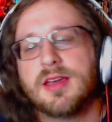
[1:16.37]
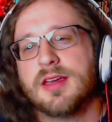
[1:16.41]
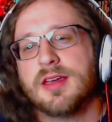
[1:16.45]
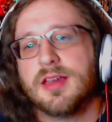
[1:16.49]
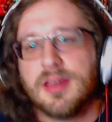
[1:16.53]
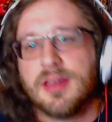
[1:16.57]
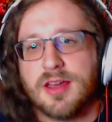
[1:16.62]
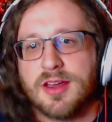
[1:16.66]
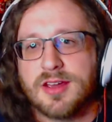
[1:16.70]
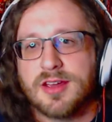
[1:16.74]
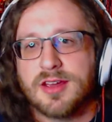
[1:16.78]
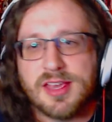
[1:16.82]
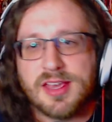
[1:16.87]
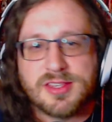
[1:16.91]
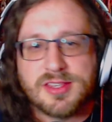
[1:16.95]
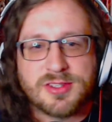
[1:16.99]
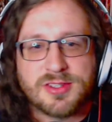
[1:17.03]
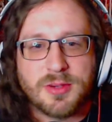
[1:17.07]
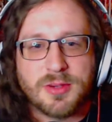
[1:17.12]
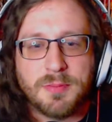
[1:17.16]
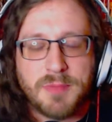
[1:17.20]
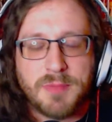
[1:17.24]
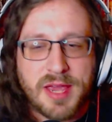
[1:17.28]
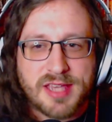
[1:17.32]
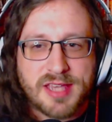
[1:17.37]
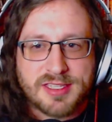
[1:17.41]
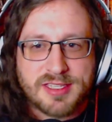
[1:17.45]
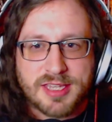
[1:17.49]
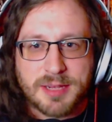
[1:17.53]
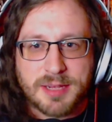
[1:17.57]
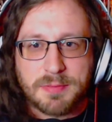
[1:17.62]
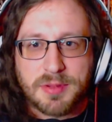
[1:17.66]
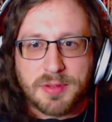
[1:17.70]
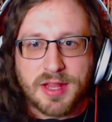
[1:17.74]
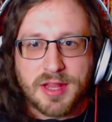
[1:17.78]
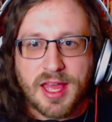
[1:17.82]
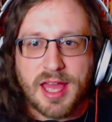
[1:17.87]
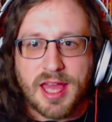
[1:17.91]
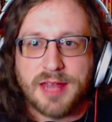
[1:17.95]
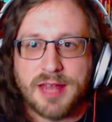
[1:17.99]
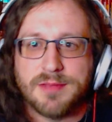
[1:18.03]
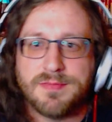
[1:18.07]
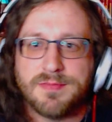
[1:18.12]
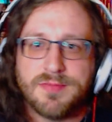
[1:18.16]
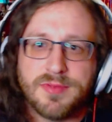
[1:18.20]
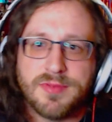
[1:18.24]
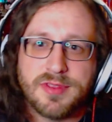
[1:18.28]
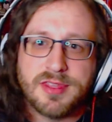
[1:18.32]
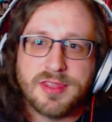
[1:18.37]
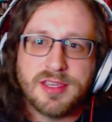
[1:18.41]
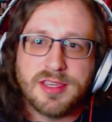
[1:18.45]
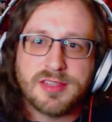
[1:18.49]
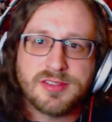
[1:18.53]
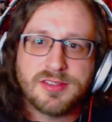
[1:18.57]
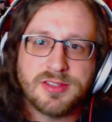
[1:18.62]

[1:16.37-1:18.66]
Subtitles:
Okay, so basic plot. This